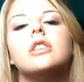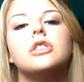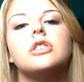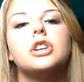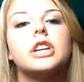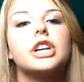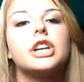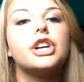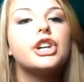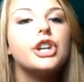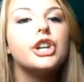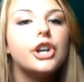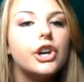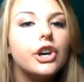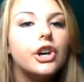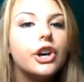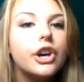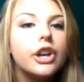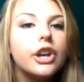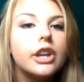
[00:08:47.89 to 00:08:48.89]
looking
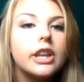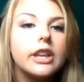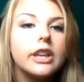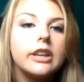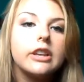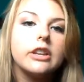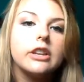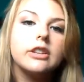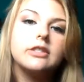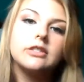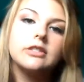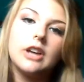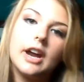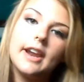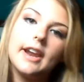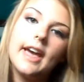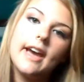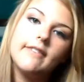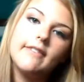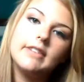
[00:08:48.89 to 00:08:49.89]
good and
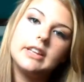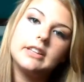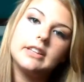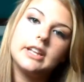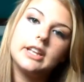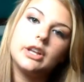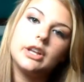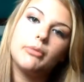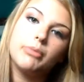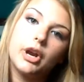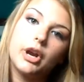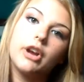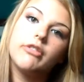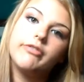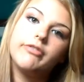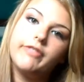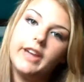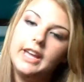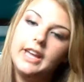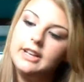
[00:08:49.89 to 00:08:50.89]
not having like a
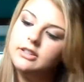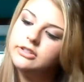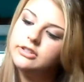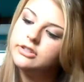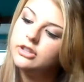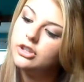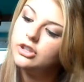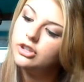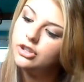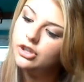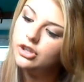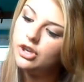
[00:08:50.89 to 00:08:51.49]
burnt face,